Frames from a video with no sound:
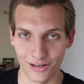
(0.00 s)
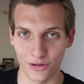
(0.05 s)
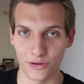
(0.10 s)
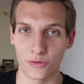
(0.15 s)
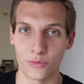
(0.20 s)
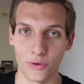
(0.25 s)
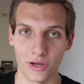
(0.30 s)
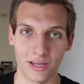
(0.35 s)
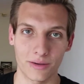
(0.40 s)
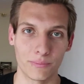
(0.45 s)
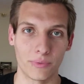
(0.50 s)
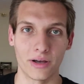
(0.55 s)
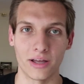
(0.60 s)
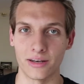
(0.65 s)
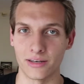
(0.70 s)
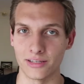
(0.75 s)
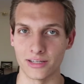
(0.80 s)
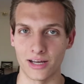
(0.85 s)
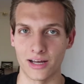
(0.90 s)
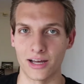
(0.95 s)
in a quick
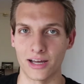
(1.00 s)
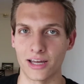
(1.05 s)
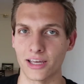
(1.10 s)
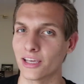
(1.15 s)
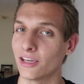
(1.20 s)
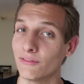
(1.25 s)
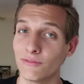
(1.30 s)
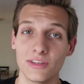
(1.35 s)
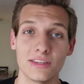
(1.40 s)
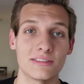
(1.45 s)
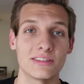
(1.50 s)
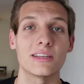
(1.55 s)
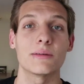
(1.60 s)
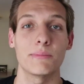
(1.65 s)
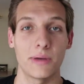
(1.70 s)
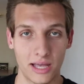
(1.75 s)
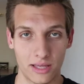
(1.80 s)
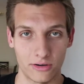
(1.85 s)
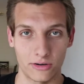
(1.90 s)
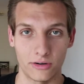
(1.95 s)
but uh, convincing
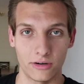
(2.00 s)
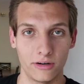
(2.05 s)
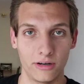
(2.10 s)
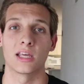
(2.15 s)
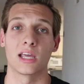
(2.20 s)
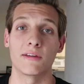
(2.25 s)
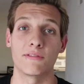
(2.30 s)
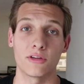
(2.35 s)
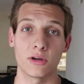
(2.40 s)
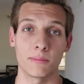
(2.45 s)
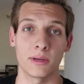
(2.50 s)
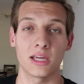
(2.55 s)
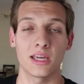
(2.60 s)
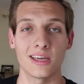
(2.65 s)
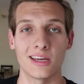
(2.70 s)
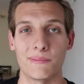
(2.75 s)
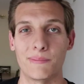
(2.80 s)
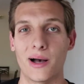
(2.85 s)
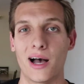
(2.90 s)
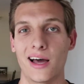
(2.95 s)
manner if you're
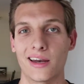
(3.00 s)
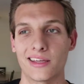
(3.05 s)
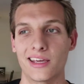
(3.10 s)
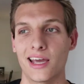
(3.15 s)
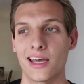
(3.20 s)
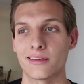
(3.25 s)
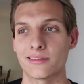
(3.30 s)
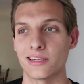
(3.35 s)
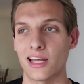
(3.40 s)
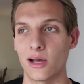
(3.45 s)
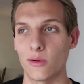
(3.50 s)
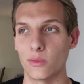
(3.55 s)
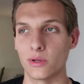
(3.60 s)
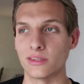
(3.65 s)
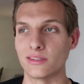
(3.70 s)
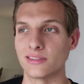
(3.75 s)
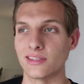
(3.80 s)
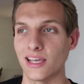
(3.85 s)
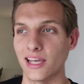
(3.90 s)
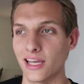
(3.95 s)
making a podcast, I
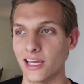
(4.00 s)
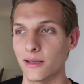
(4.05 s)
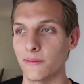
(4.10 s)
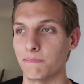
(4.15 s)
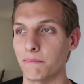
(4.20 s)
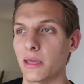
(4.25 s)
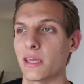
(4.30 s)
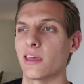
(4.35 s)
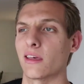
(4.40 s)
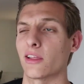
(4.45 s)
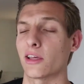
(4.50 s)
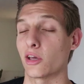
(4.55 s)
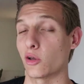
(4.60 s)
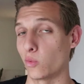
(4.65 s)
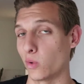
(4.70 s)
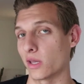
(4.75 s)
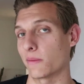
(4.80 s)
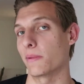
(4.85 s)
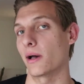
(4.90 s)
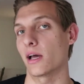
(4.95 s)
would say make it like a
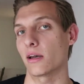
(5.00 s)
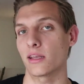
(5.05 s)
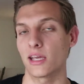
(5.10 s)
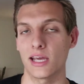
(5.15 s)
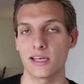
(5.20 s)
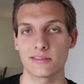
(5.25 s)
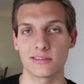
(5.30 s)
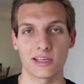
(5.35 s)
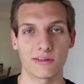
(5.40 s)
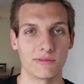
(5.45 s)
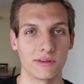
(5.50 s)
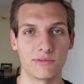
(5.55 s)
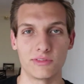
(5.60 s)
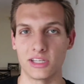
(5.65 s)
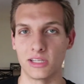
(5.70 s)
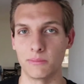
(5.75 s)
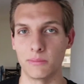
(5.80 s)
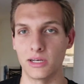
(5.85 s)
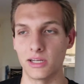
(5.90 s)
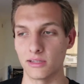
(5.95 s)
quick podcast, like
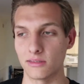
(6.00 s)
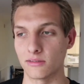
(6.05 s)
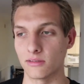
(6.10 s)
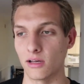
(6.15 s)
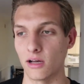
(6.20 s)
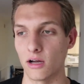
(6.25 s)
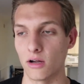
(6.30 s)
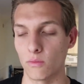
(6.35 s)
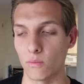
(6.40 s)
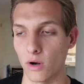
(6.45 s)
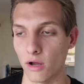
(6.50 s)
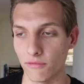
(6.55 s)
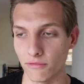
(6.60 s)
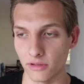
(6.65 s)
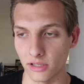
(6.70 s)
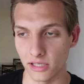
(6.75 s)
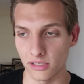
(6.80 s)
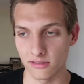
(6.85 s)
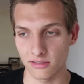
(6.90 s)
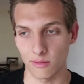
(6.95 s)
15 minutes uh,
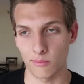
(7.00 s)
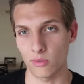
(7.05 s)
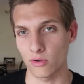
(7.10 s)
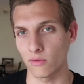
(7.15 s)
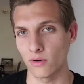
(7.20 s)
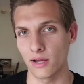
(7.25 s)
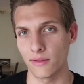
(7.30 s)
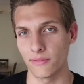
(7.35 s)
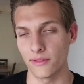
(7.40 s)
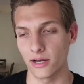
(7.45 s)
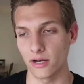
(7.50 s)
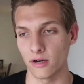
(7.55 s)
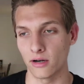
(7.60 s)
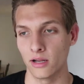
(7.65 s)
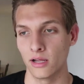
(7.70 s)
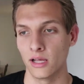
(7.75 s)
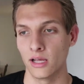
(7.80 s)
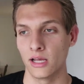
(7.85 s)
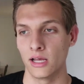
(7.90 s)
roughly, somewhere around there.